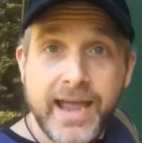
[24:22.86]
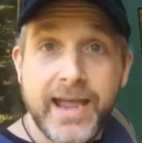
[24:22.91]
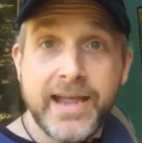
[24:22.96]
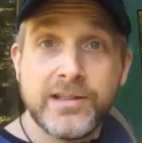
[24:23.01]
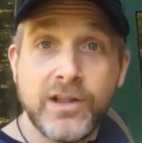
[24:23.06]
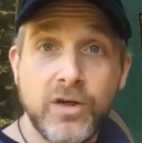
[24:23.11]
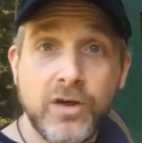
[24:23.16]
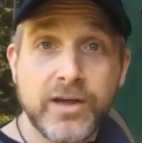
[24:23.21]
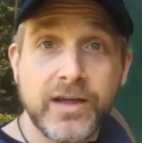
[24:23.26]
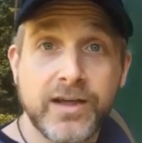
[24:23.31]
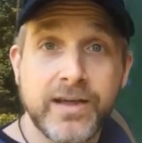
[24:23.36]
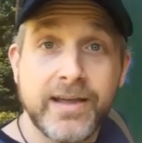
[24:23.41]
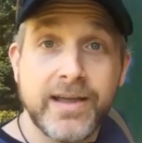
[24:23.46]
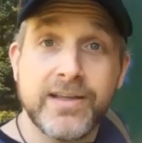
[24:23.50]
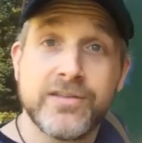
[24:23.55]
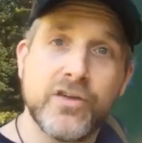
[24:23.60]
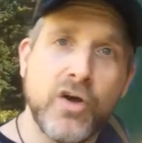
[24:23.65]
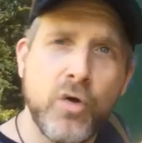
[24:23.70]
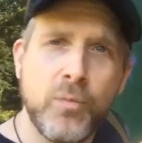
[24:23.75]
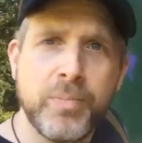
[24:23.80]
And look,
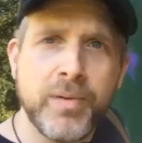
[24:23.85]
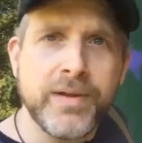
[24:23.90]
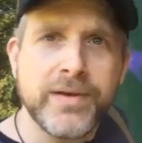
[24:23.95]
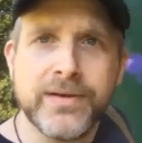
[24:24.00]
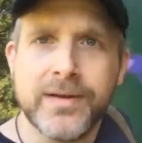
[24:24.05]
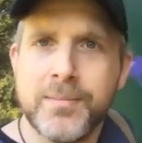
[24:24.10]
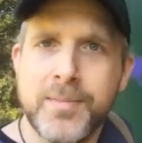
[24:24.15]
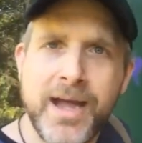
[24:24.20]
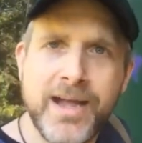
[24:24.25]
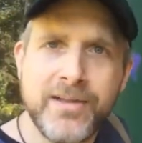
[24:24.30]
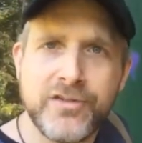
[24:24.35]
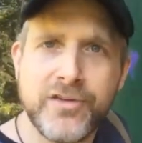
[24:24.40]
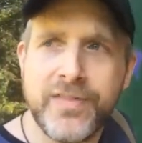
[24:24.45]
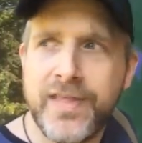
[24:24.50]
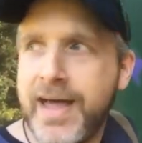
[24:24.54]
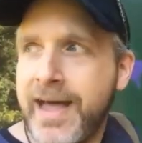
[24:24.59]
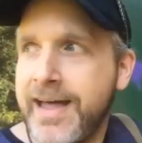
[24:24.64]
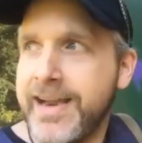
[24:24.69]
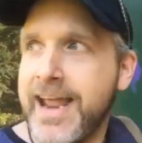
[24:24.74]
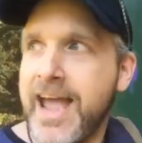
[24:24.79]
it's open.
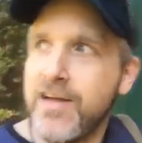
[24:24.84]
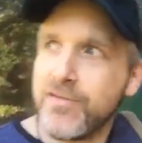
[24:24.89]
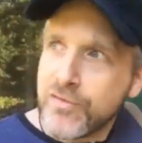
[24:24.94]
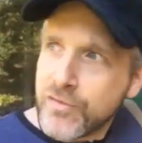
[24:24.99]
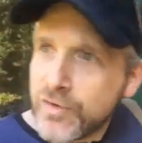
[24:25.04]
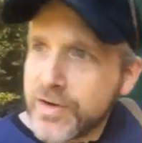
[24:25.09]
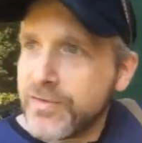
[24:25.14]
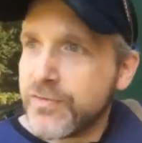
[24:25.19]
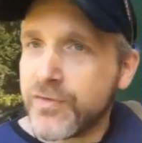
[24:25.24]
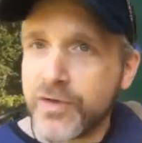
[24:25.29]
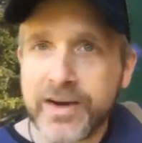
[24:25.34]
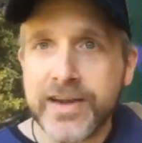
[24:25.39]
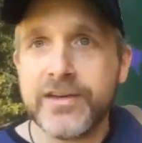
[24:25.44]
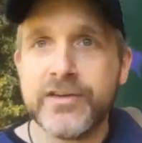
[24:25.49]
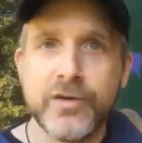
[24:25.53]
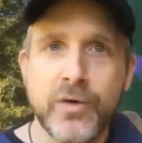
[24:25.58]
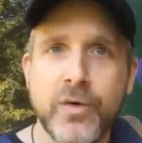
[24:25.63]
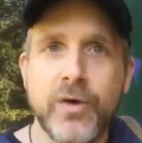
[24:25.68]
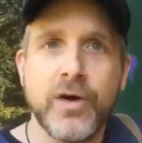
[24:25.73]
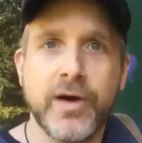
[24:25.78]
Imagine that. Every
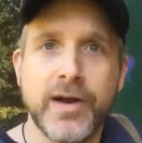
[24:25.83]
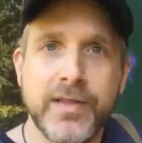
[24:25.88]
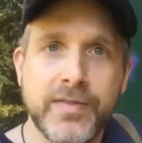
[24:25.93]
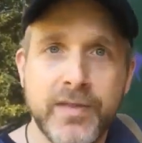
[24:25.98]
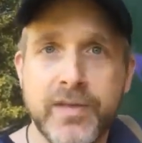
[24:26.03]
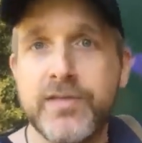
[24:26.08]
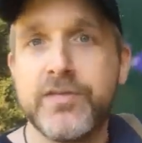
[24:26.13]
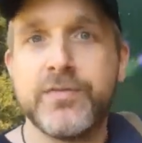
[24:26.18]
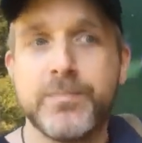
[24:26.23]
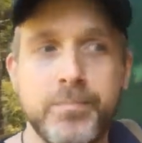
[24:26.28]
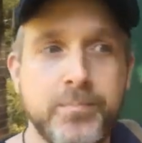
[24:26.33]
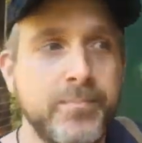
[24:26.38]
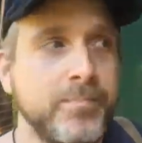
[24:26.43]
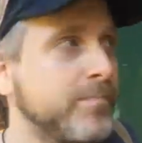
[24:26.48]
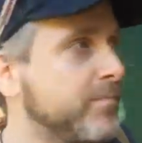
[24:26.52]
friggin' door in this